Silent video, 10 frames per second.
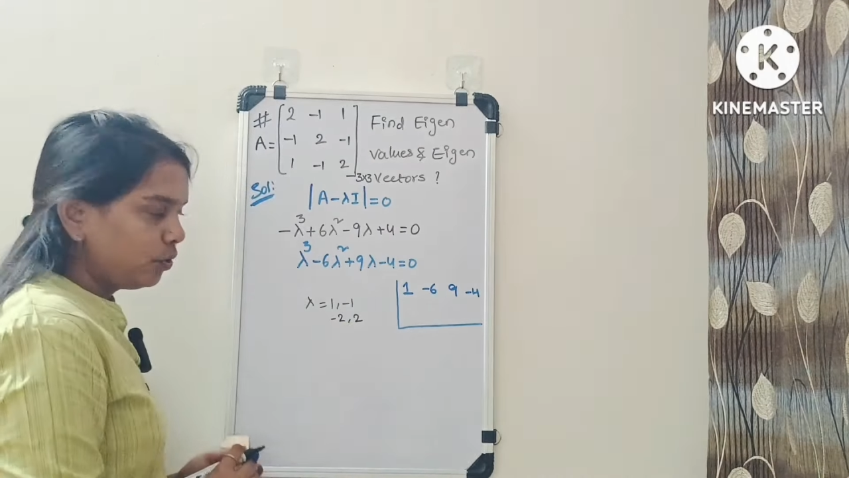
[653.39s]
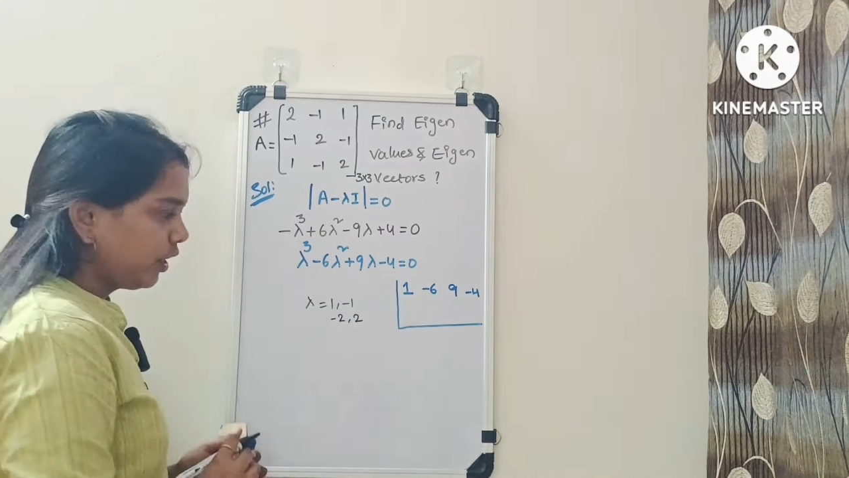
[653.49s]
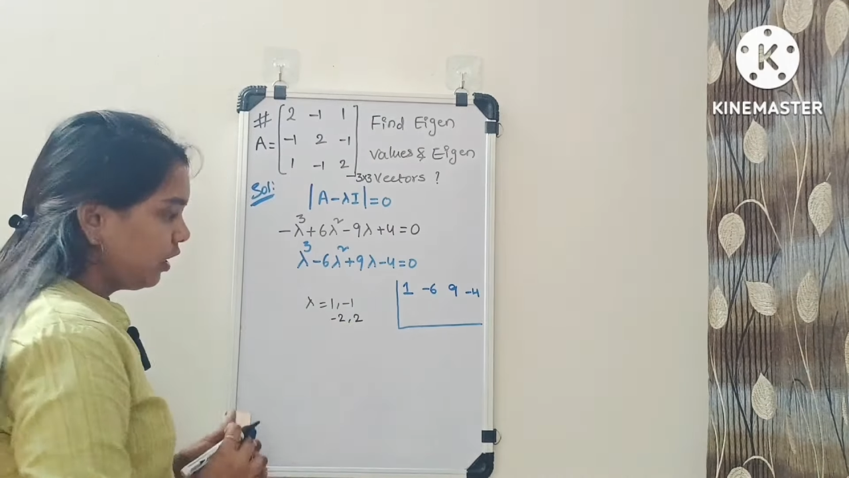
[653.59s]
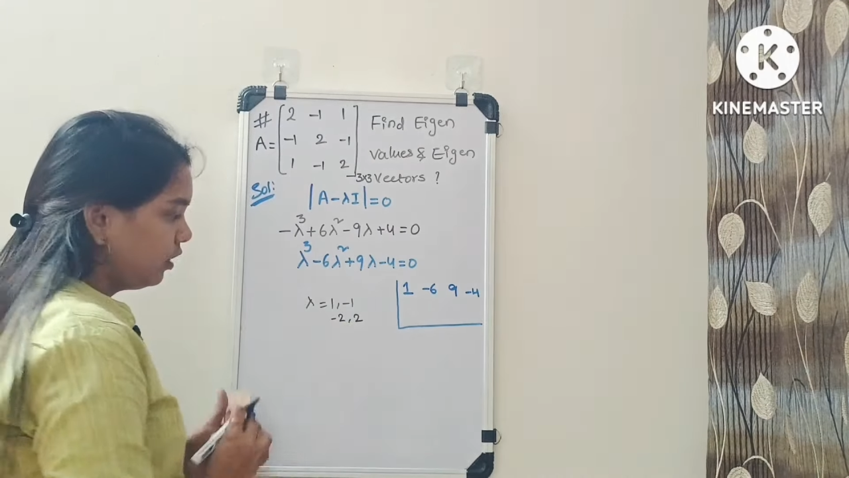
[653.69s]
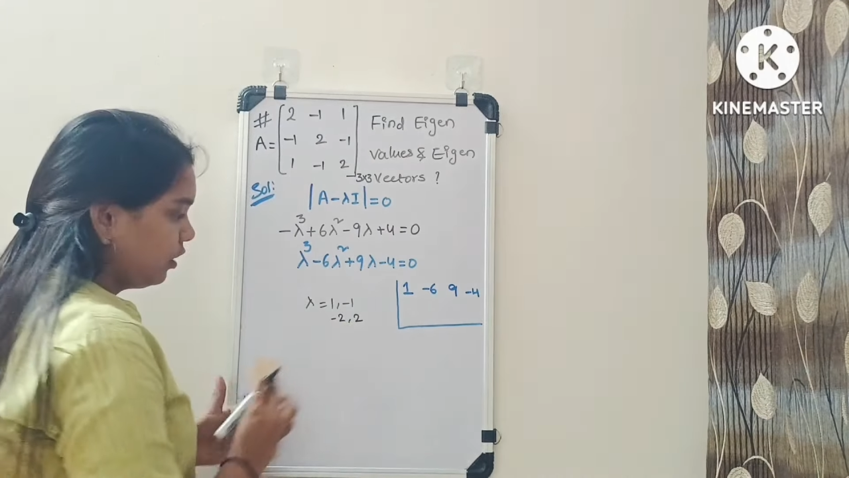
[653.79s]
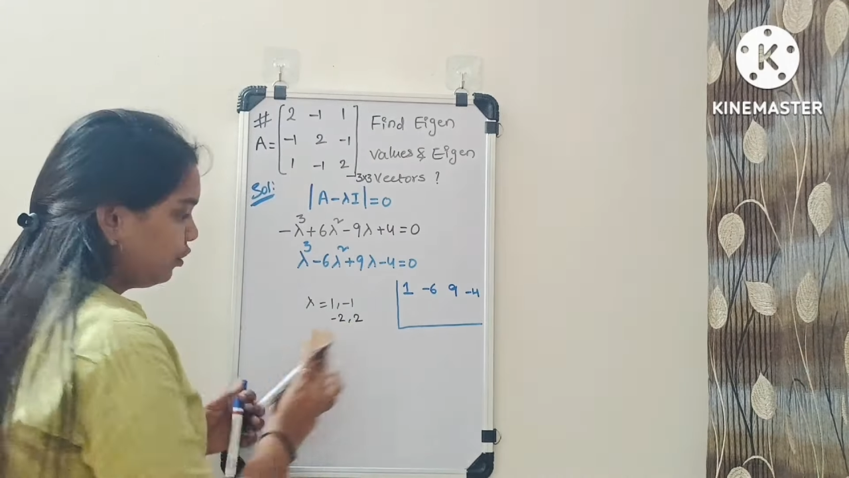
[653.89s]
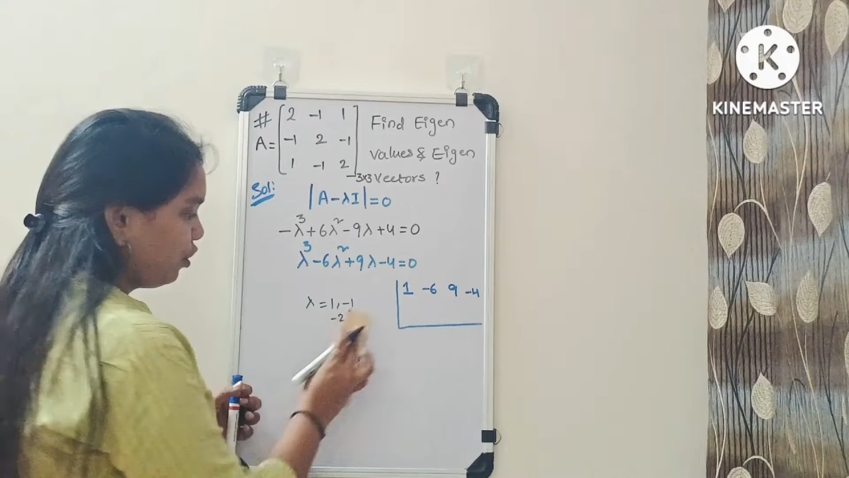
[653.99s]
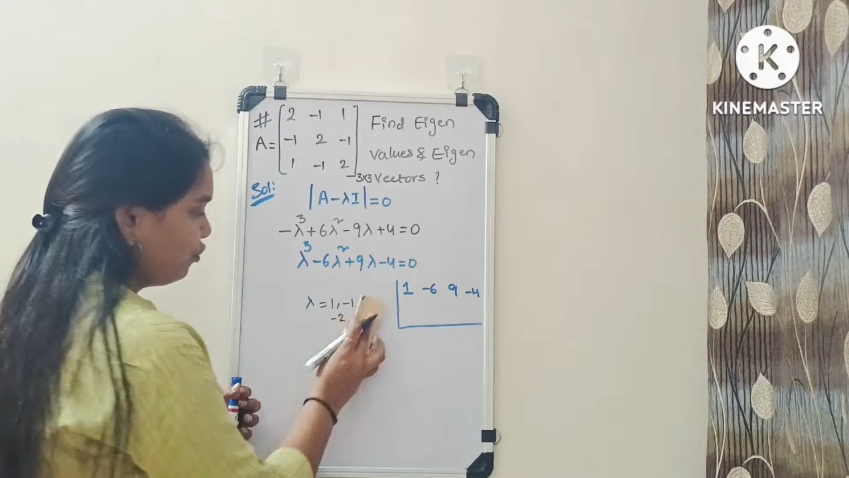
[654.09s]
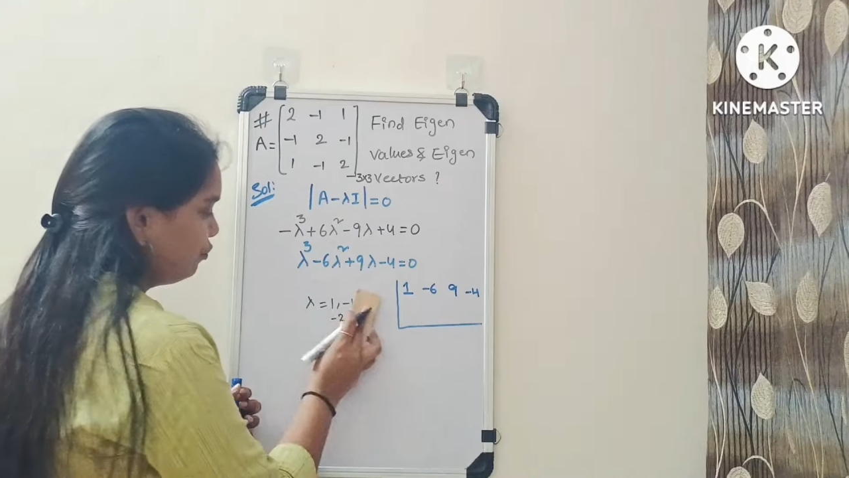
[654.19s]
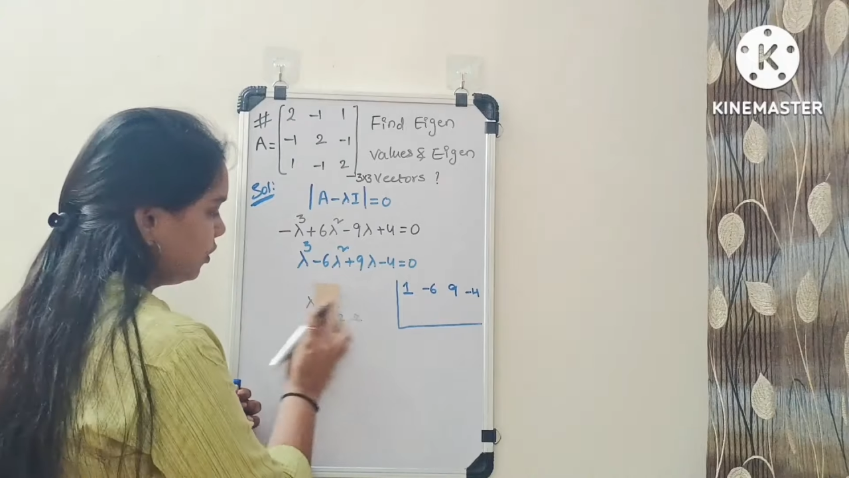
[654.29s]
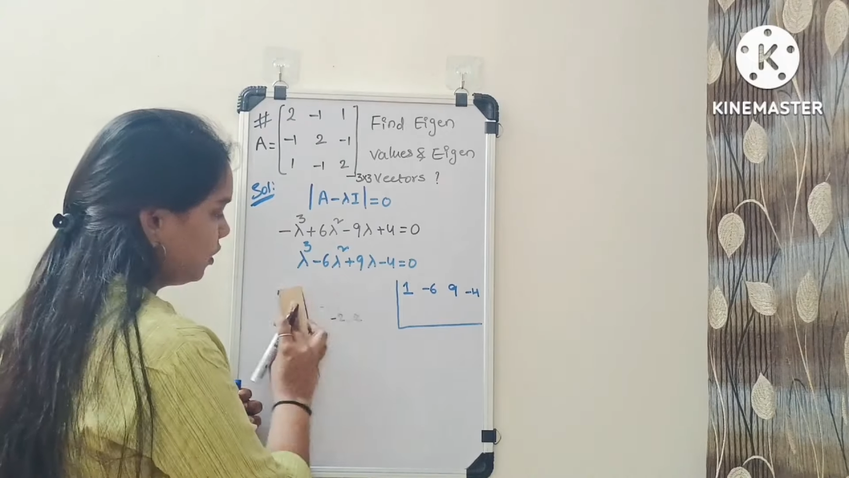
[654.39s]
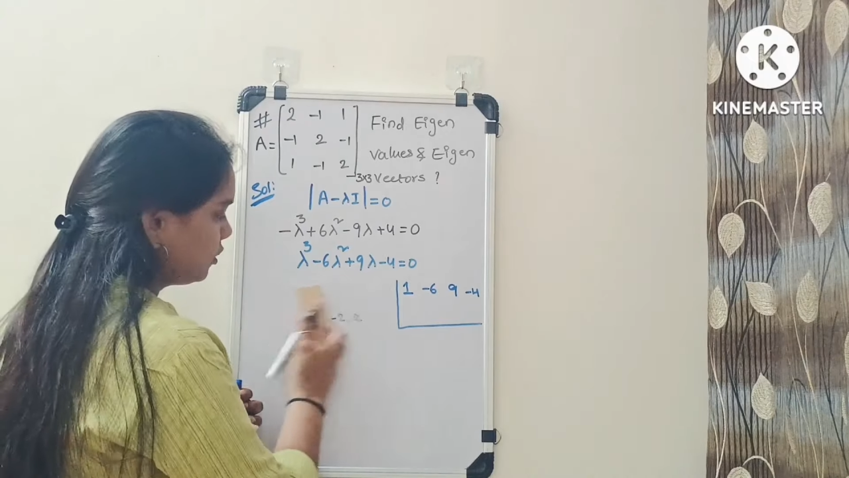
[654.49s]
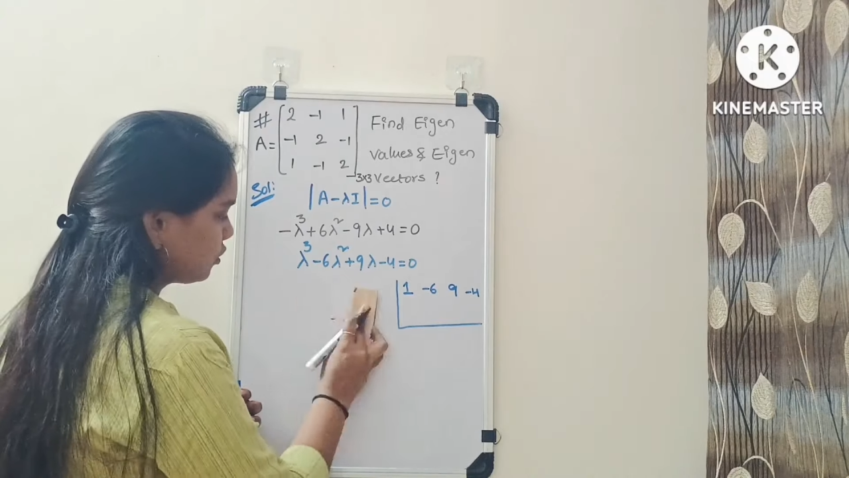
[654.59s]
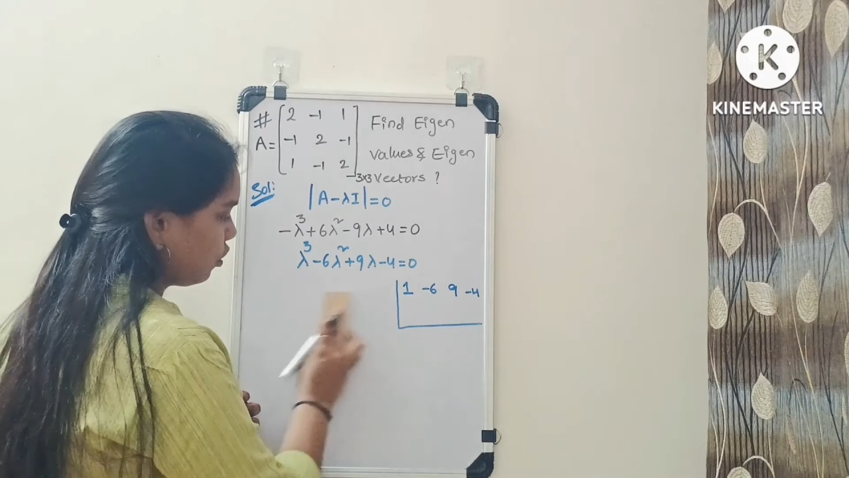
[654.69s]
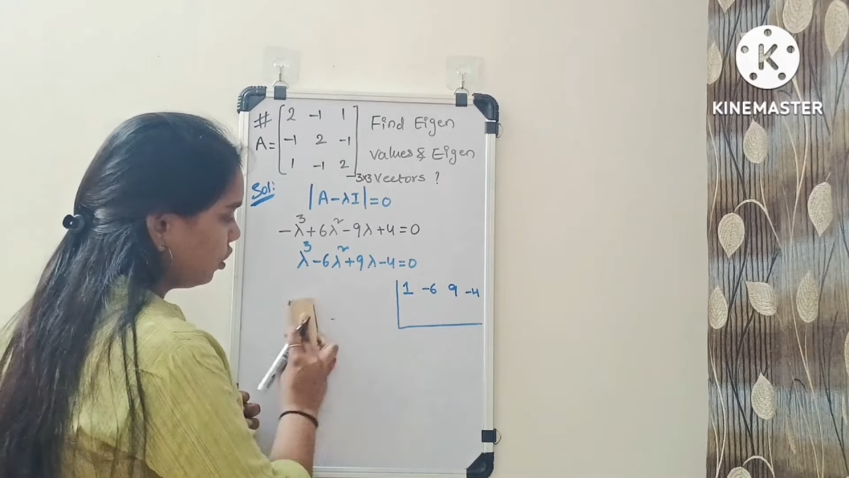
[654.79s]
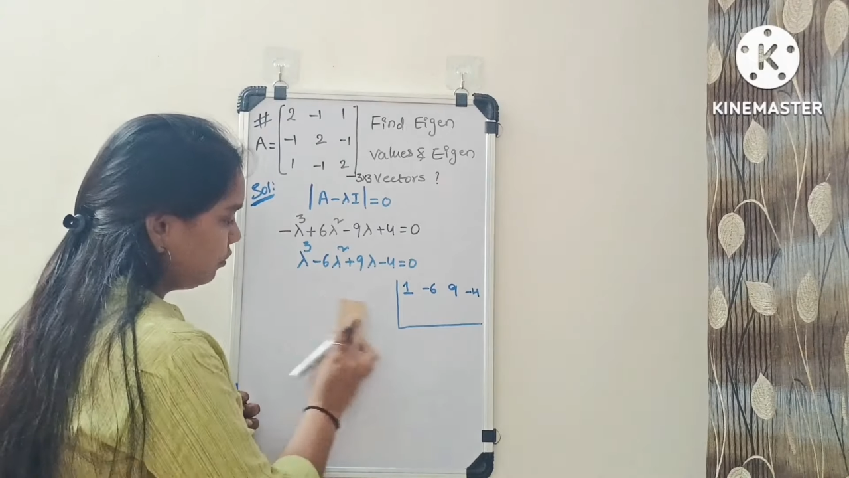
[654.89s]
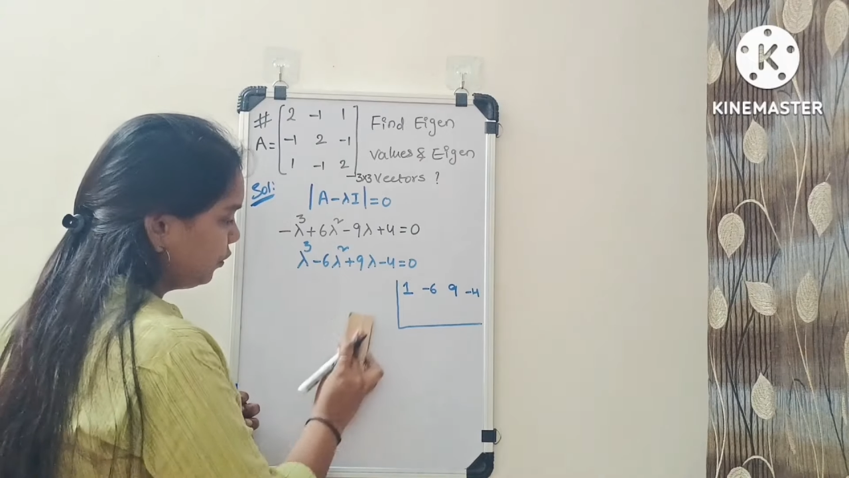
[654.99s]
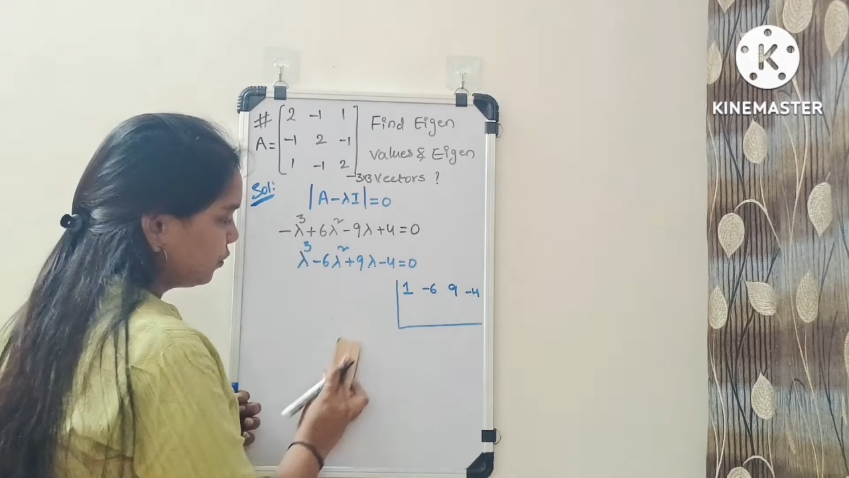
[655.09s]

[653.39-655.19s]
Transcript: Okay, now we'll solve